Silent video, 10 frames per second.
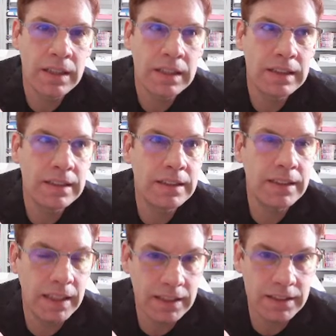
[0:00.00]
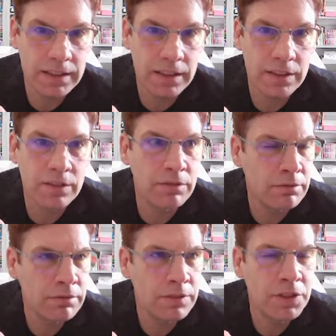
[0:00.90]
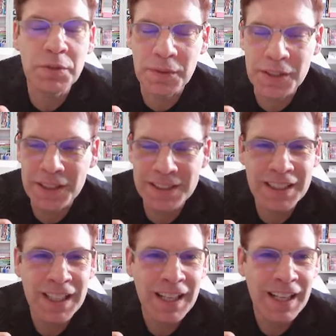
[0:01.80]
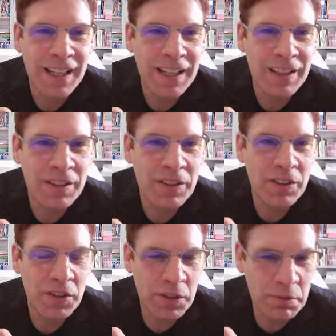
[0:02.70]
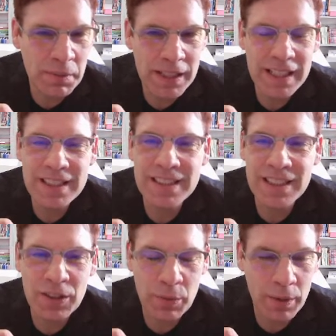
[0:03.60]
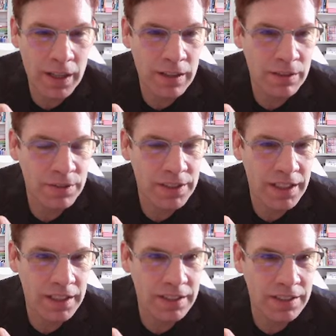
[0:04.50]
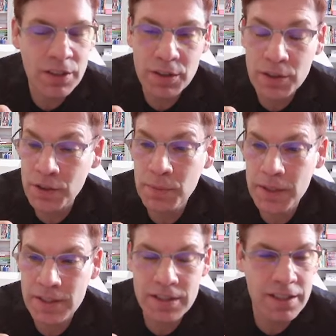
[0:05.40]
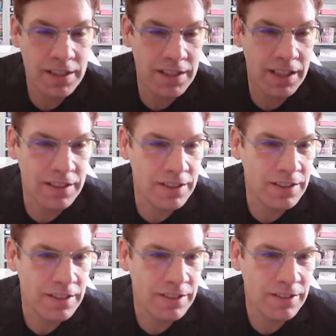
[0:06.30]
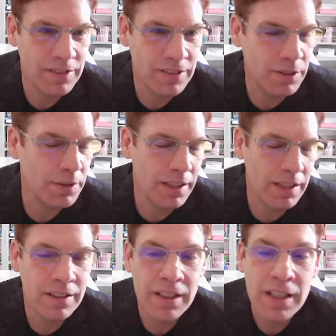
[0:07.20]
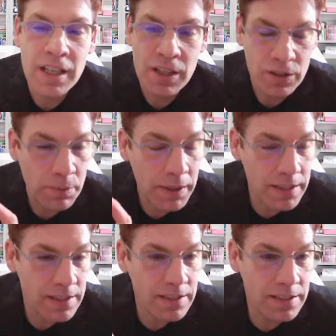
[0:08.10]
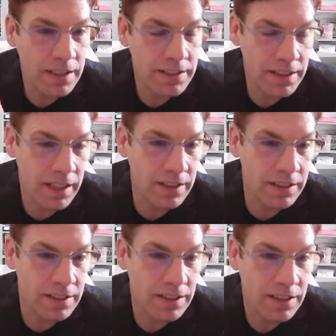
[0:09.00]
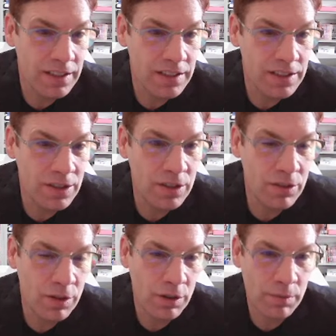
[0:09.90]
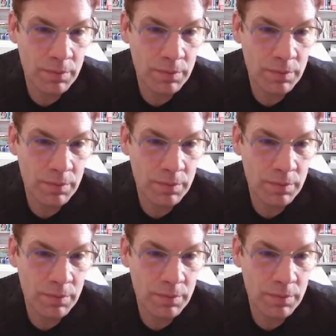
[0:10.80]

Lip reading: 6, 2 minutes, 2 minutes and 12 seconds, no, 2 minutes and 6 seconds, oh dear, 2 minutes and 6 seconds, so you've got